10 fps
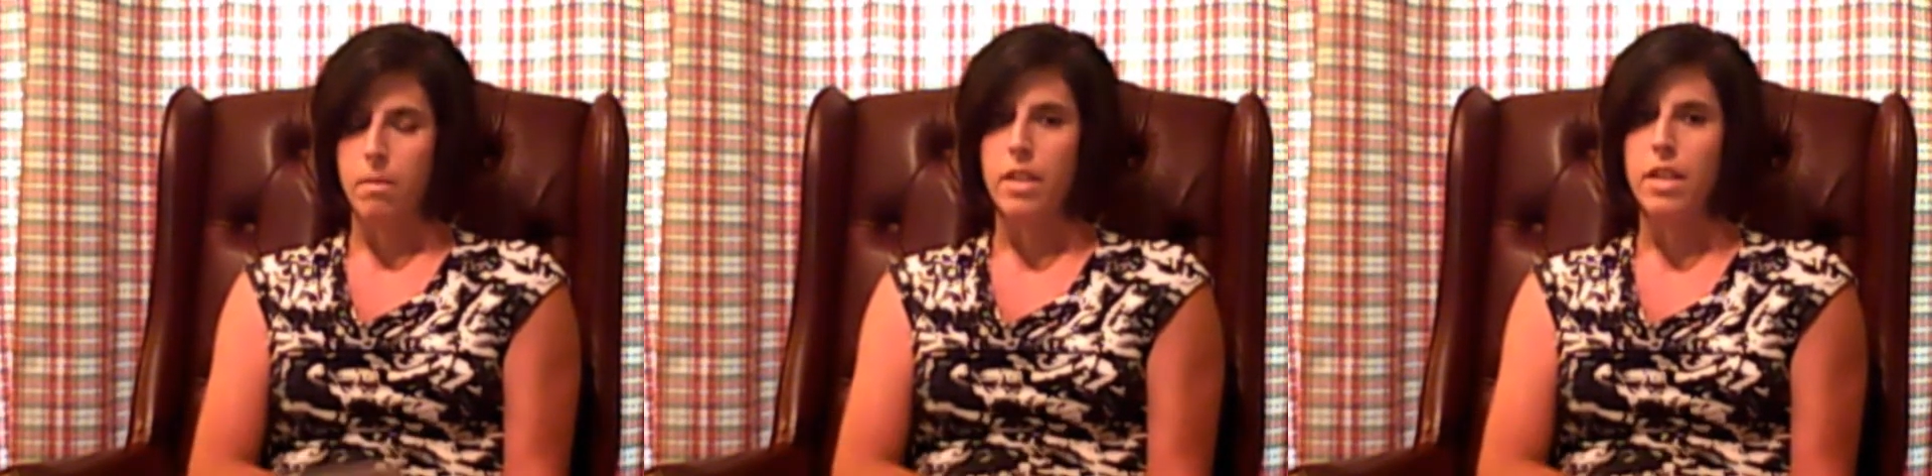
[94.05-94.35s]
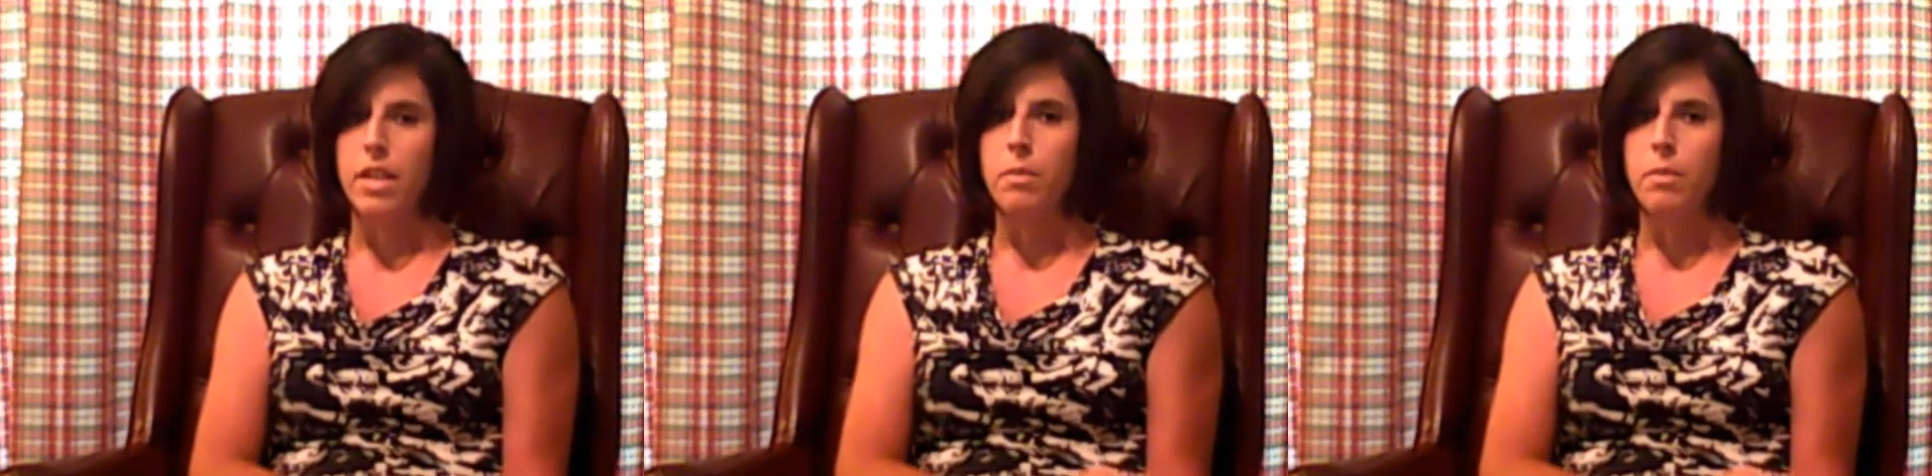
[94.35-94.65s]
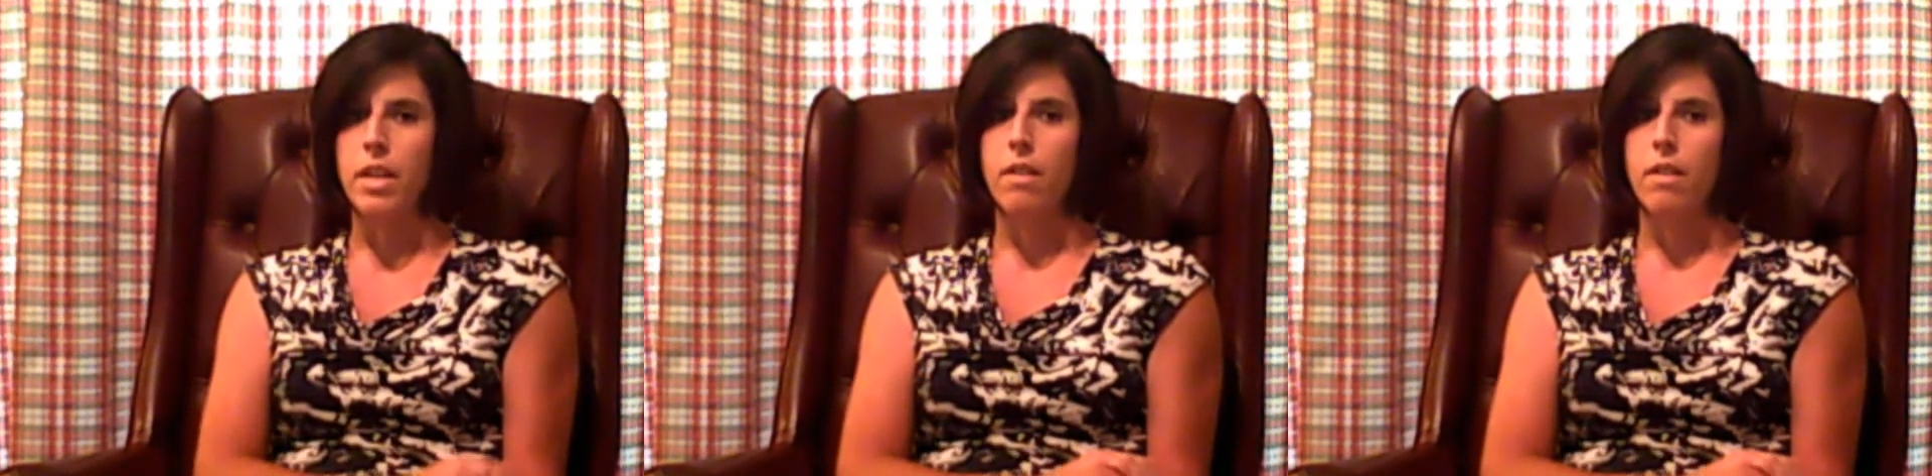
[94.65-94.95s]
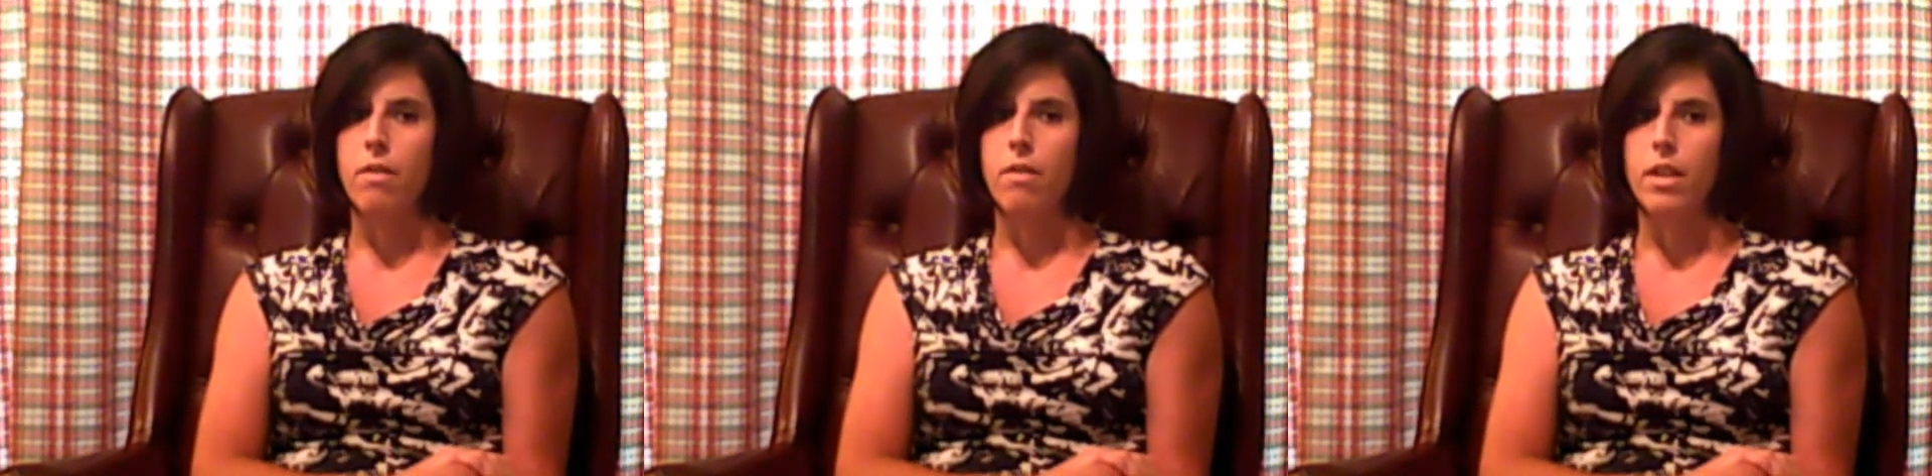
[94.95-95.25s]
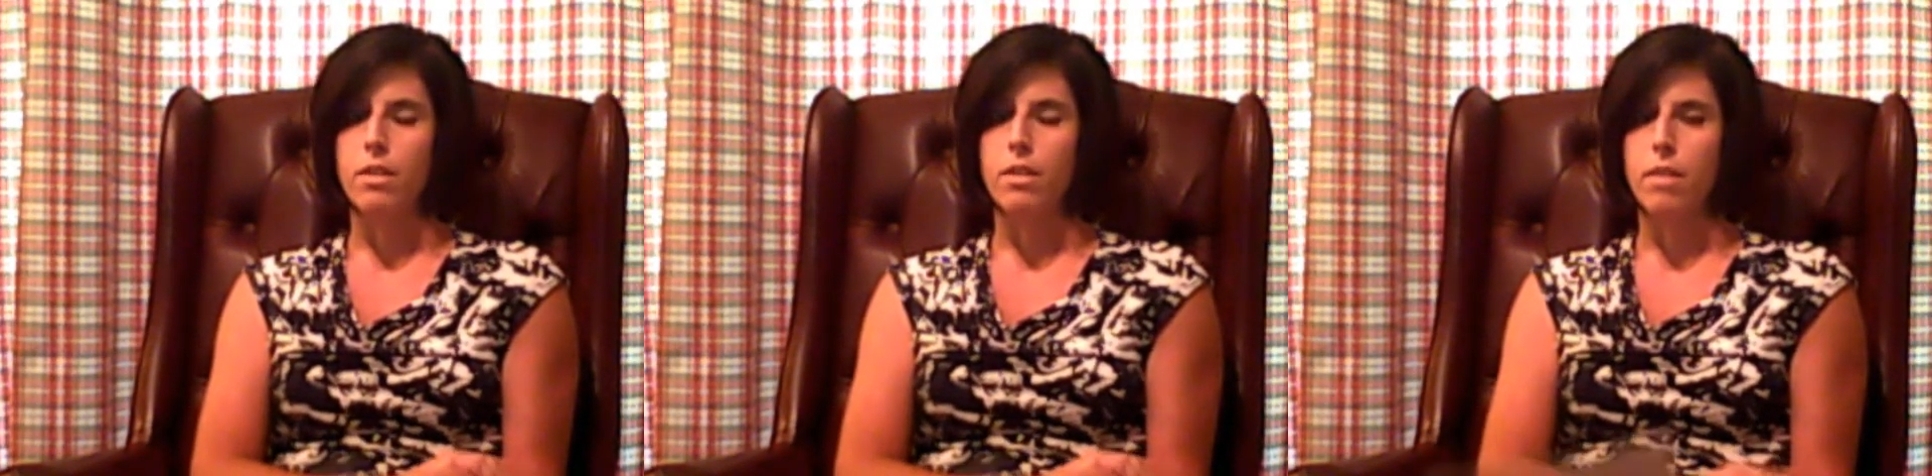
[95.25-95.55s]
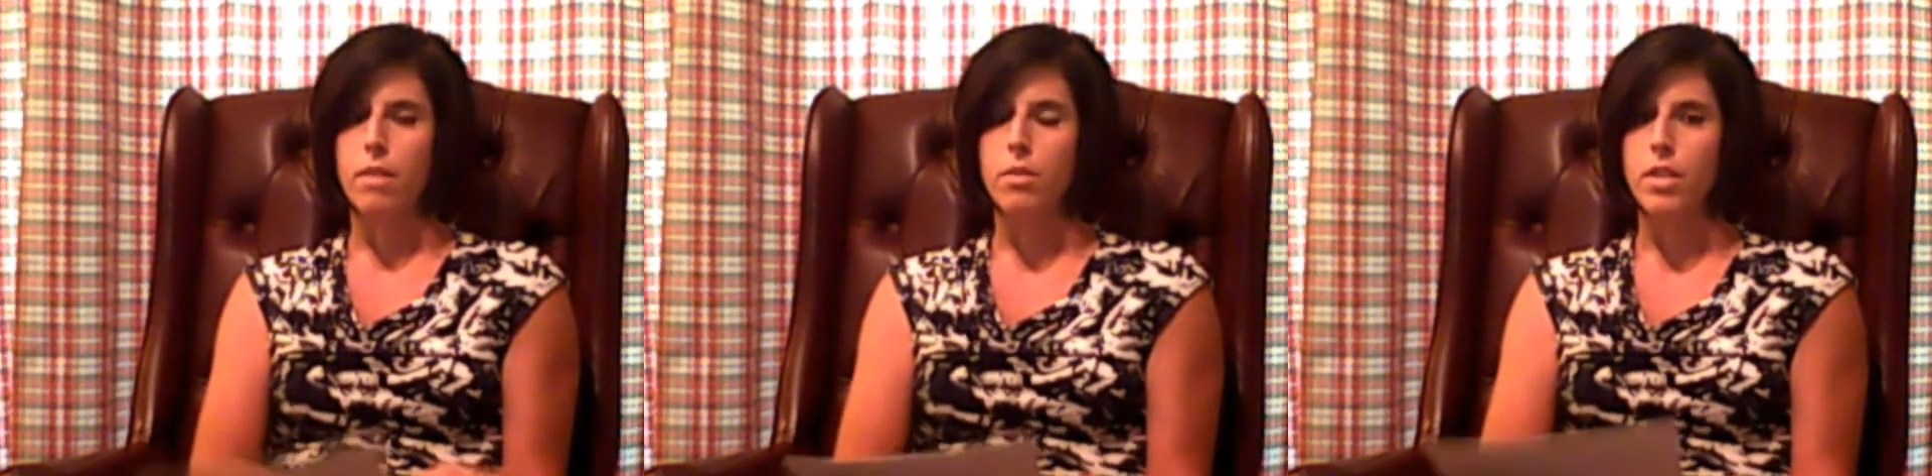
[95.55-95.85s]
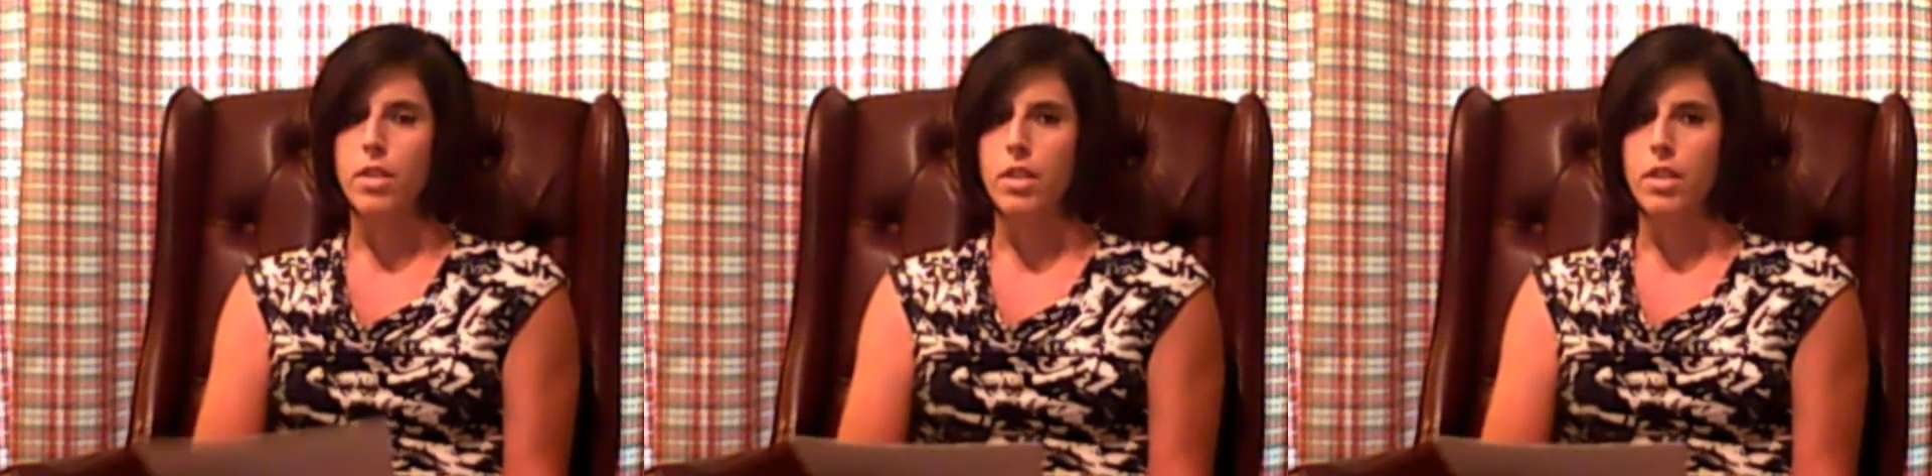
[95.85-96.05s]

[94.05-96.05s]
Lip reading: Assessment, according to Webster's